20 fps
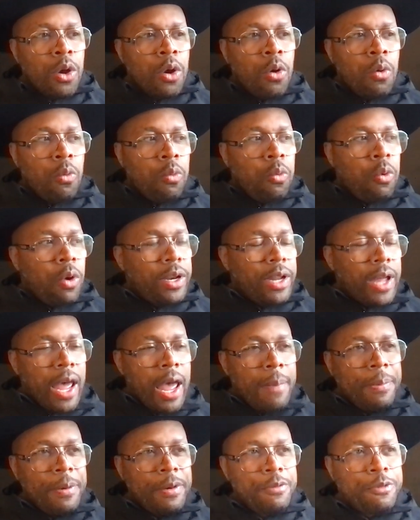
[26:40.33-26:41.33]
What
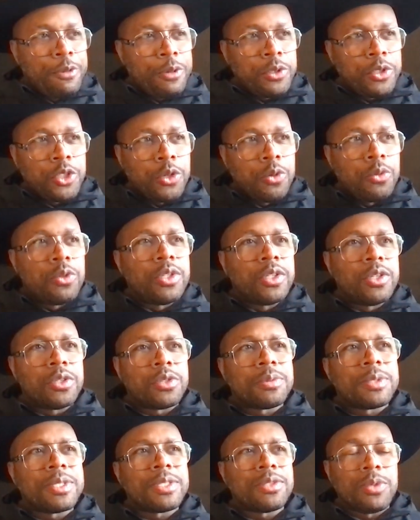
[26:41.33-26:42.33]
happened for 2 years,
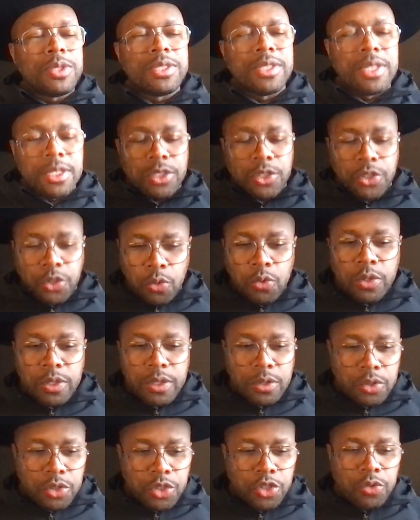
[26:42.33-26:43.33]
because we did 2
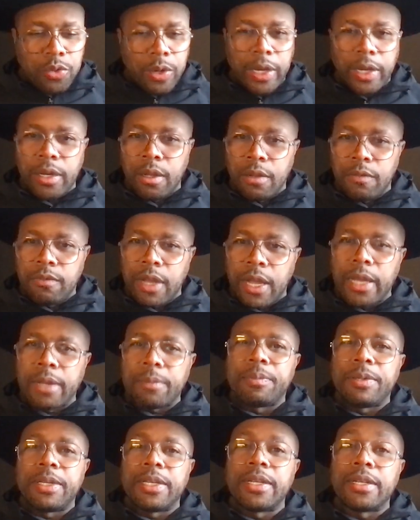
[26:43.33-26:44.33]
years straight of
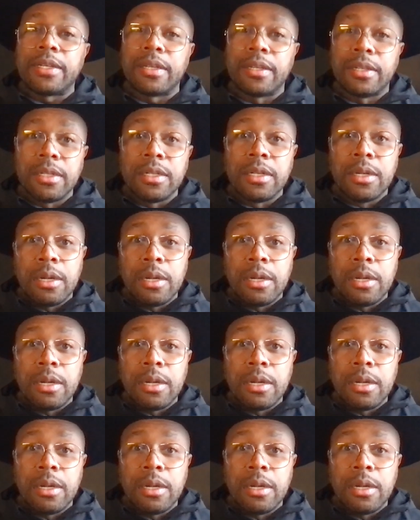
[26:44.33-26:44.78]
like being